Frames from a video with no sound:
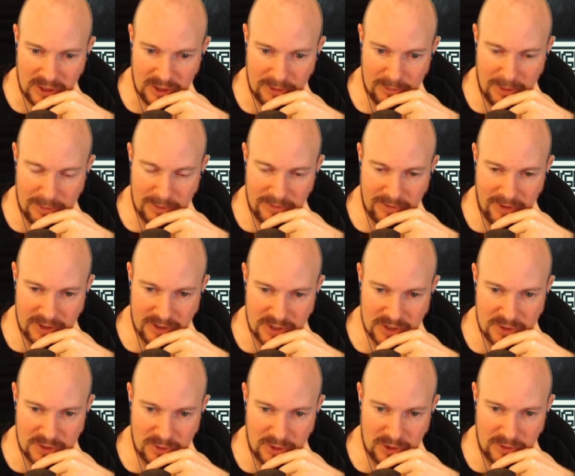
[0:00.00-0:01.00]
Maybe find a
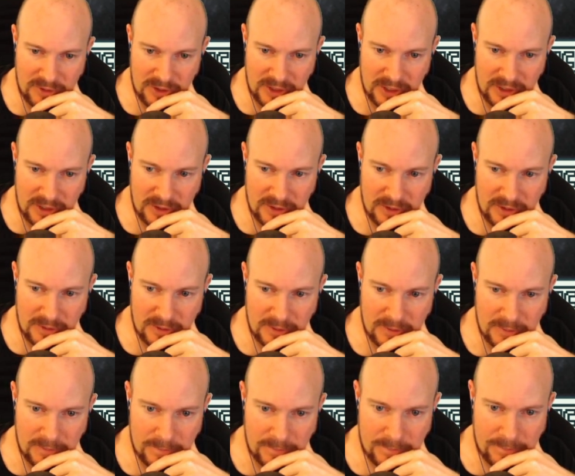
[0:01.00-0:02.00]
store over there, though.
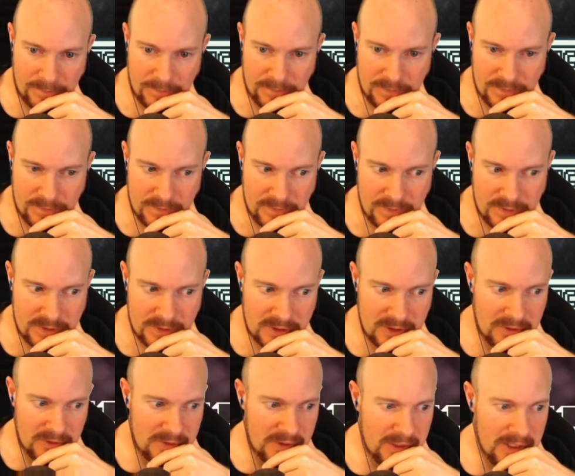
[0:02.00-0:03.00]
Let's
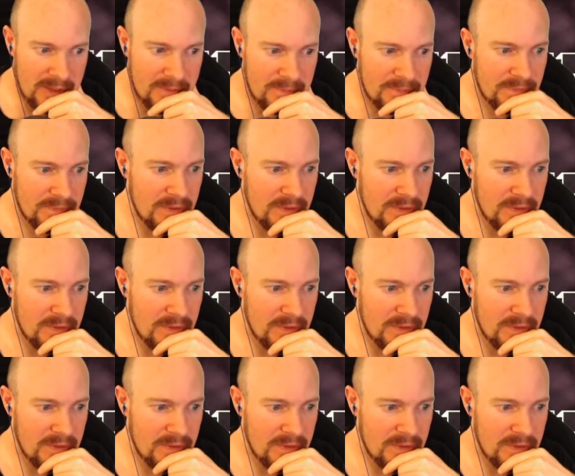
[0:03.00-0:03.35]
go that.